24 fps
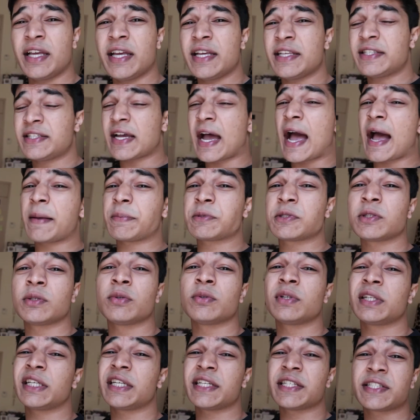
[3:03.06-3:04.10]
It's
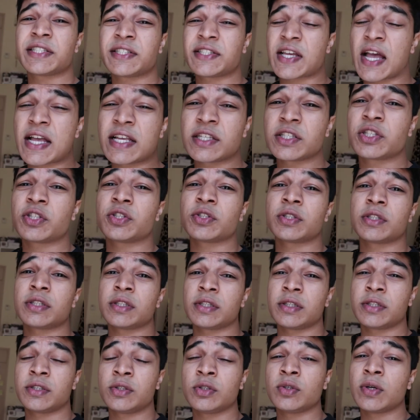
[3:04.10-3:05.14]
absolutely essential
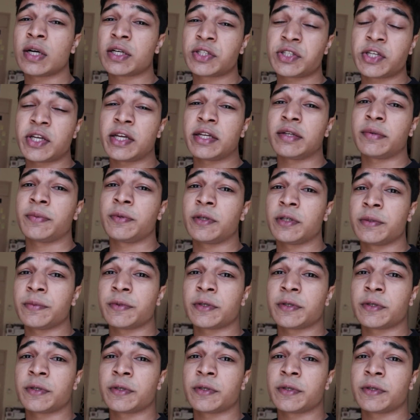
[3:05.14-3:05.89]
to our setup here